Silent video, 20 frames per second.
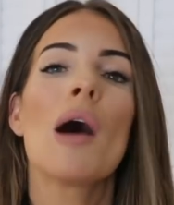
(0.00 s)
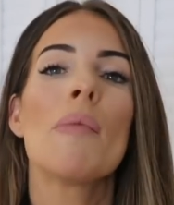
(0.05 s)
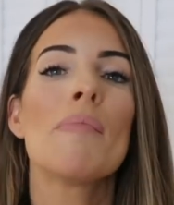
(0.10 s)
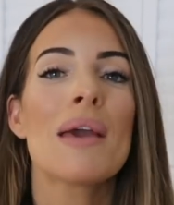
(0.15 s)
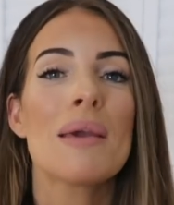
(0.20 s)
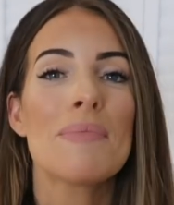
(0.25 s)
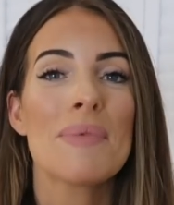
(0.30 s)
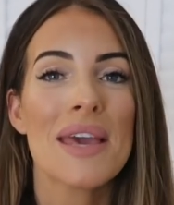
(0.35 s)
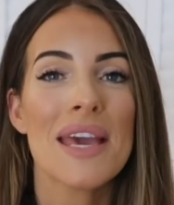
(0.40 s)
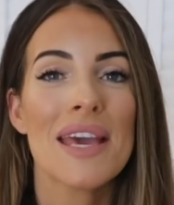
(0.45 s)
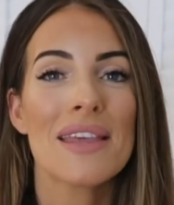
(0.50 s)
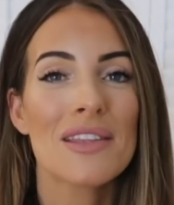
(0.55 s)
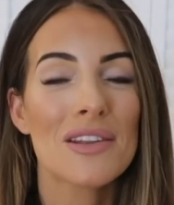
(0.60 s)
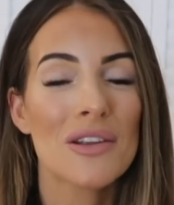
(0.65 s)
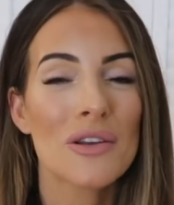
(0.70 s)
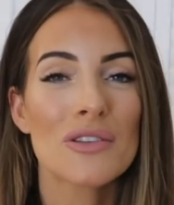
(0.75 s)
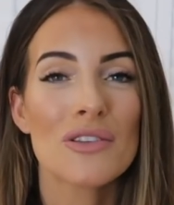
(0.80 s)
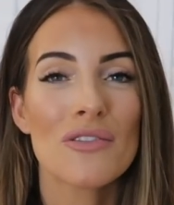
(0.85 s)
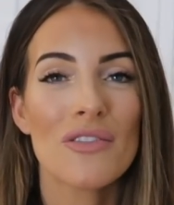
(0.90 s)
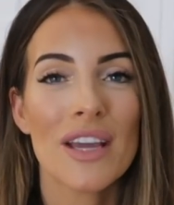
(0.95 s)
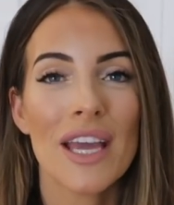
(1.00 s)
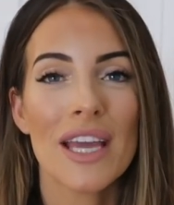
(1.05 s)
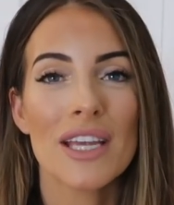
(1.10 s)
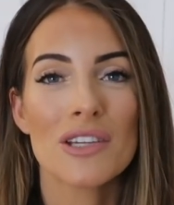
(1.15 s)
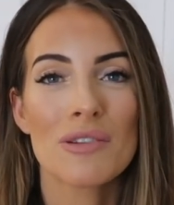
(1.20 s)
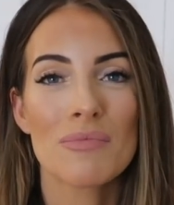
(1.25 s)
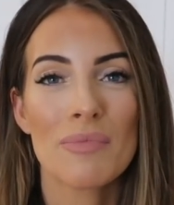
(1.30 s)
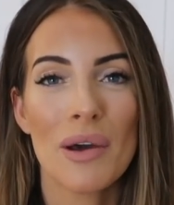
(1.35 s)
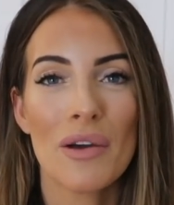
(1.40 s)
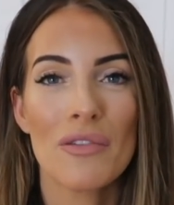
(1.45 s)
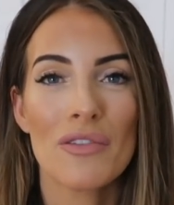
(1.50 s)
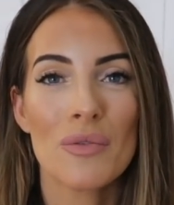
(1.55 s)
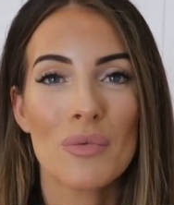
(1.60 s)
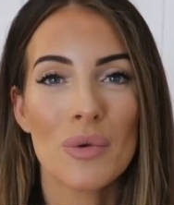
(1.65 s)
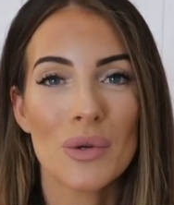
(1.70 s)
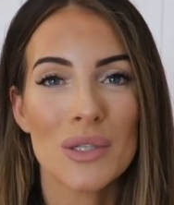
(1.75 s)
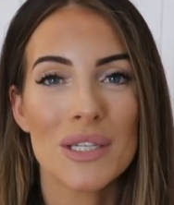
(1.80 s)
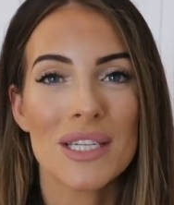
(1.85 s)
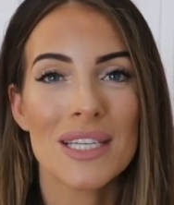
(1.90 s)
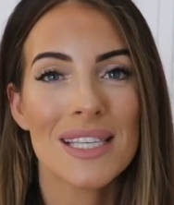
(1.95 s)
Maybe hit the notification bell if you
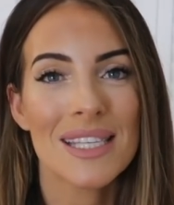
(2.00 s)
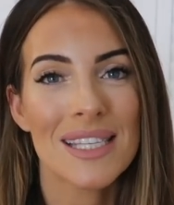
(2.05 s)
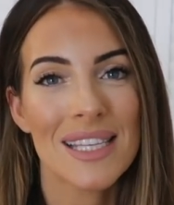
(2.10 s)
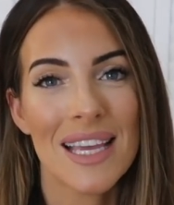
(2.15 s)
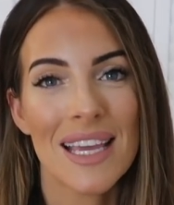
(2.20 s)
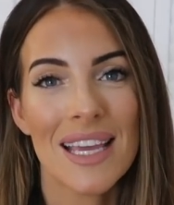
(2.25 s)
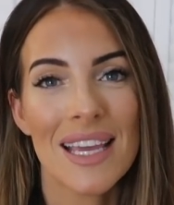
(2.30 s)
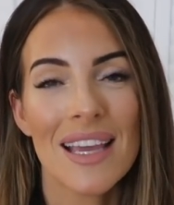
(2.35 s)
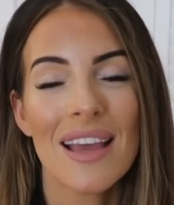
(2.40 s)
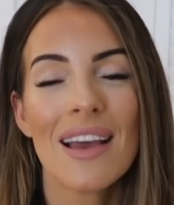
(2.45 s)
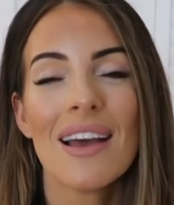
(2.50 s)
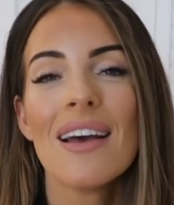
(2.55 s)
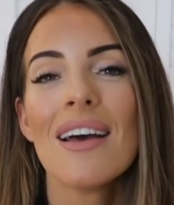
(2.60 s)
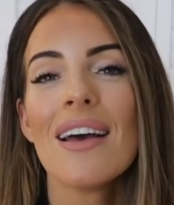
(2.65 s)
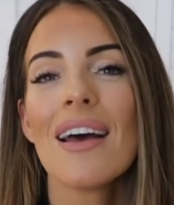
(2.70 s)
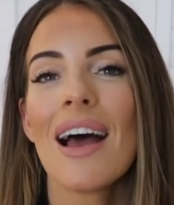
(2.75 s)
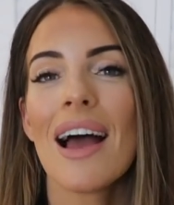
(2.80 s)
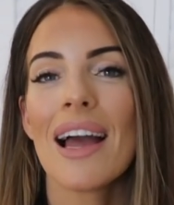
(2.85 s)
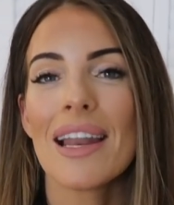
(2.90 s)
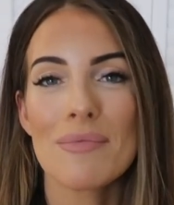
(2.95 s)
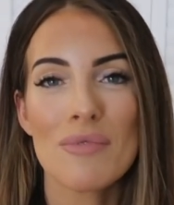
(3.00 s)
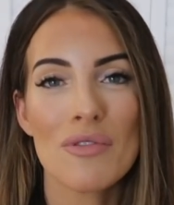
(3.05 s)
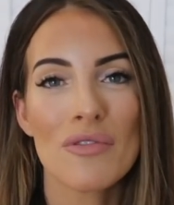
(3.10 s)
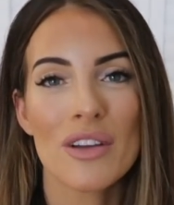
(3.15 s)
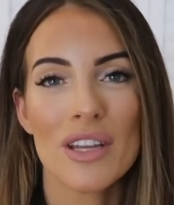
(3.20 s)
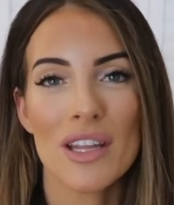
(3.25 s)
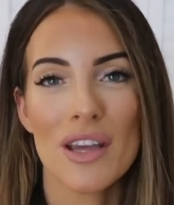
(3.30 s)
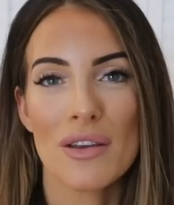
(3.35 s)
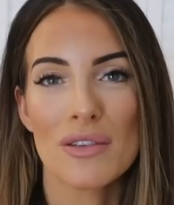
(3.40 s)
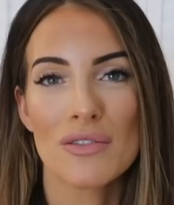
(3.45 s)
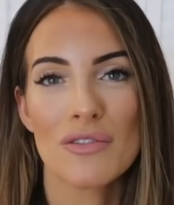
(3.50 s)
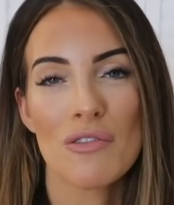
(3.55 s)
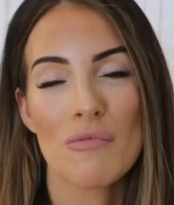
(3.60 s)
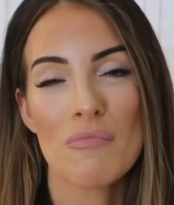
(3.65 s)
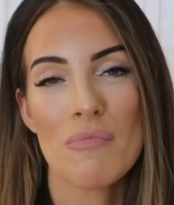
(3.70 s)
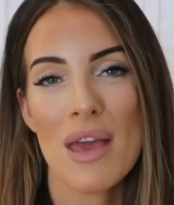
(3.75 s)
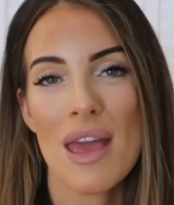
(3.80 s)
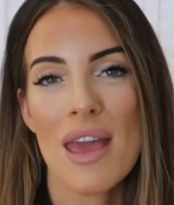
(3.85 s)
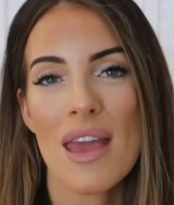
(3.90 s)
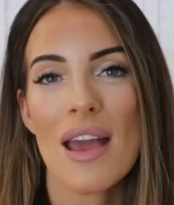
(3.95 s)
want to see any more videos
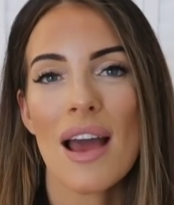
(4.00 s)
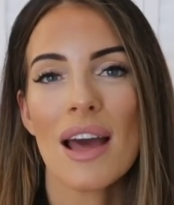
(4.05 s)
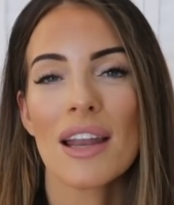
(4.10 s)
from me.